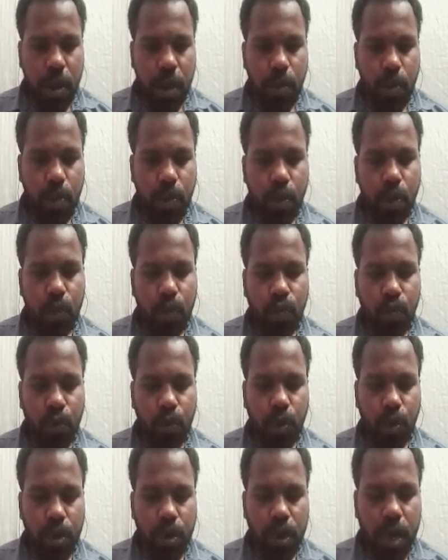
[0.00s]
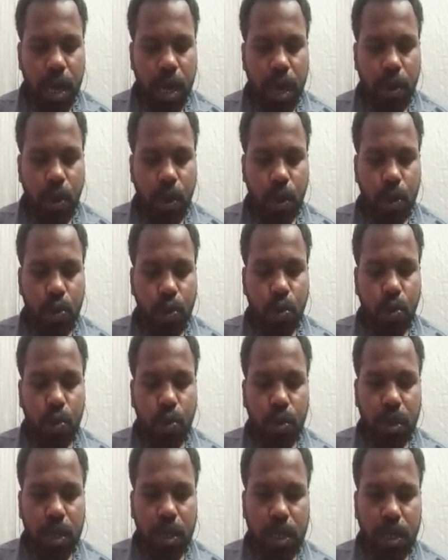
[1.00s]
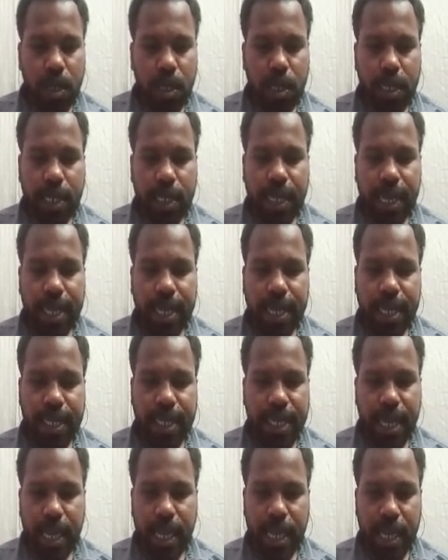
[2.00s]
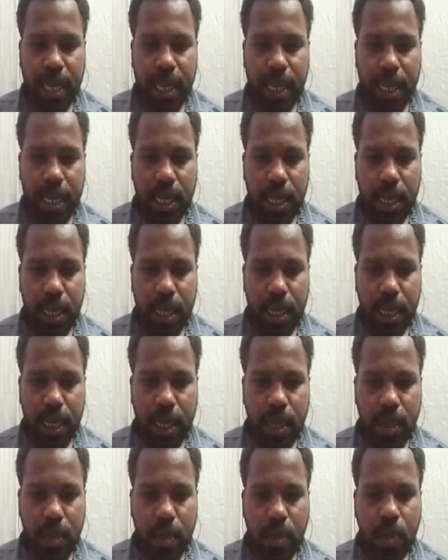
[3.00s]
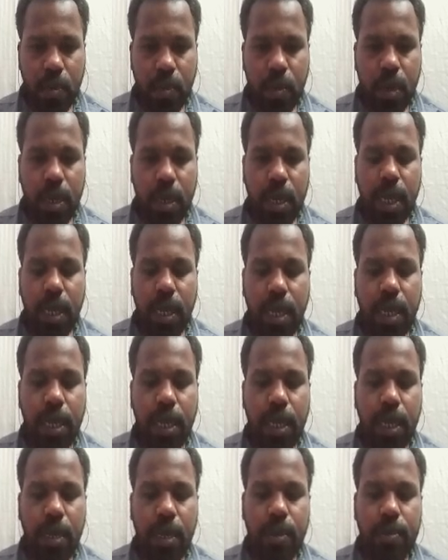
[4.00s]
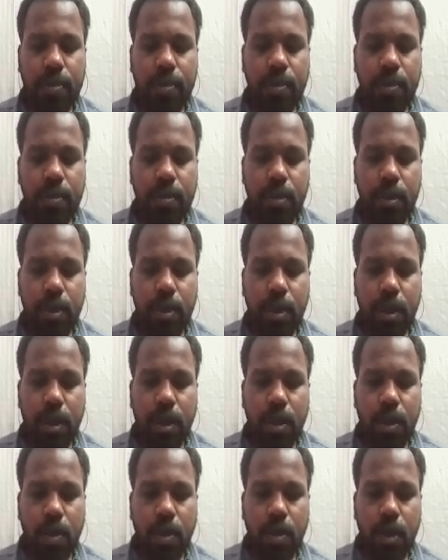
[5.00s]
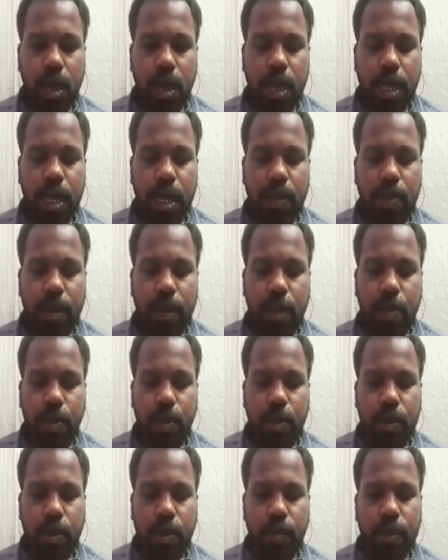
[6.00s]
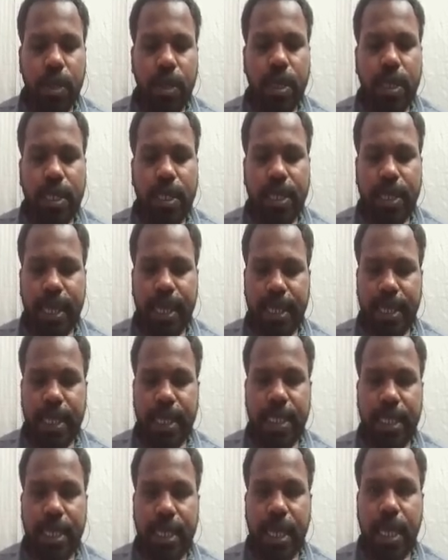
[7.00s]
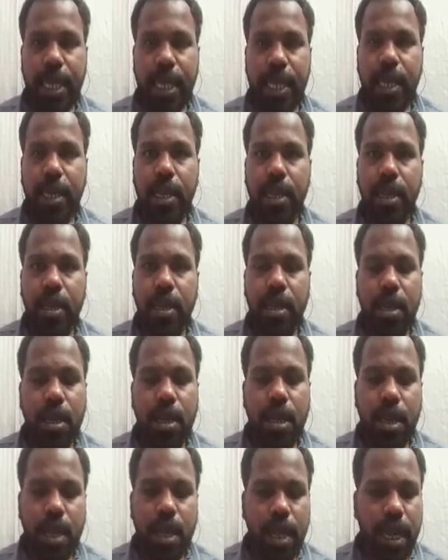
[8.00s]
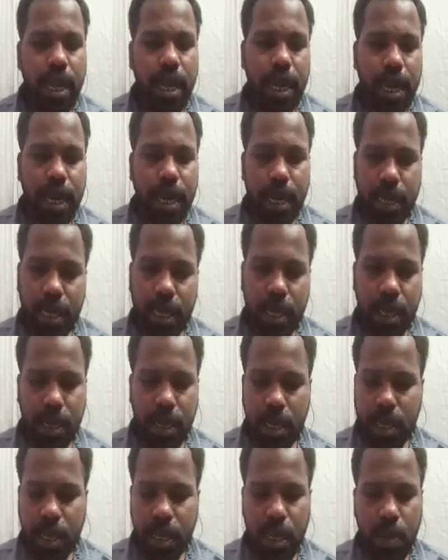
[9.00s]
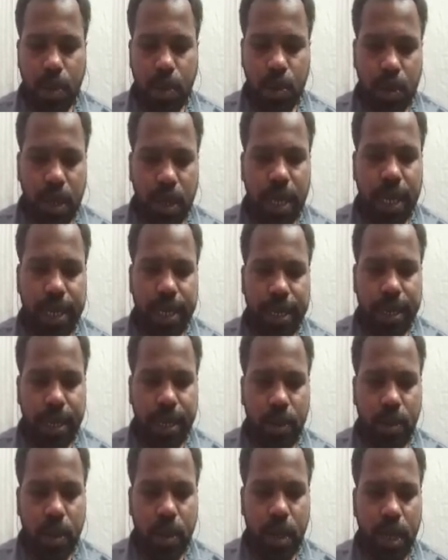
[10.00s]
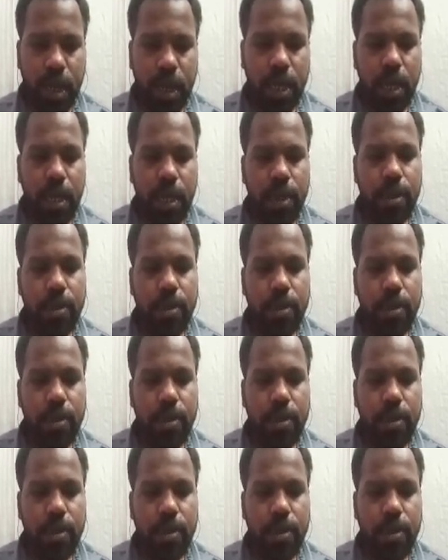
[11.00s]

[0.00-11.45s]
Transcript: import what I want to standard scalar. Okay, so let me import of the standard scalar I can easily able to get. Okay,